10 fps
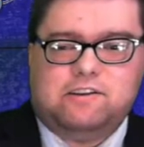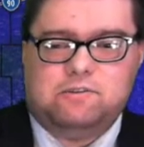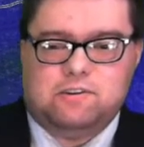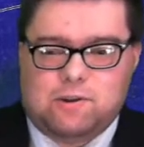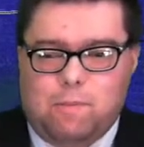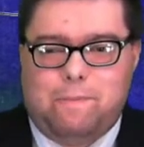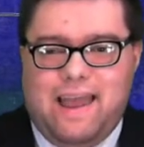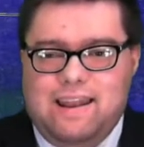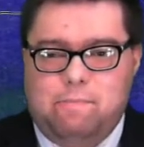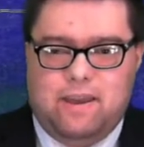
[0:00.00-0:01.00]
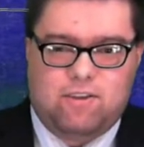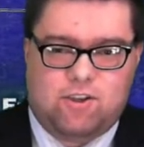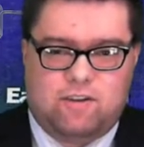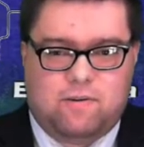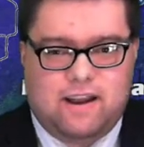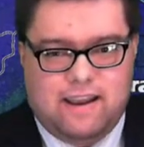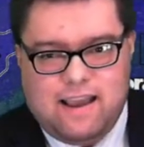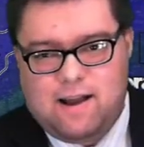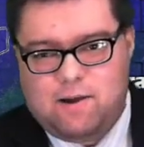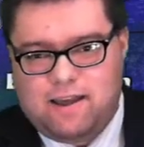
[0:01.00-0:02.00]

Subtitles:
do a little penny pinching right now,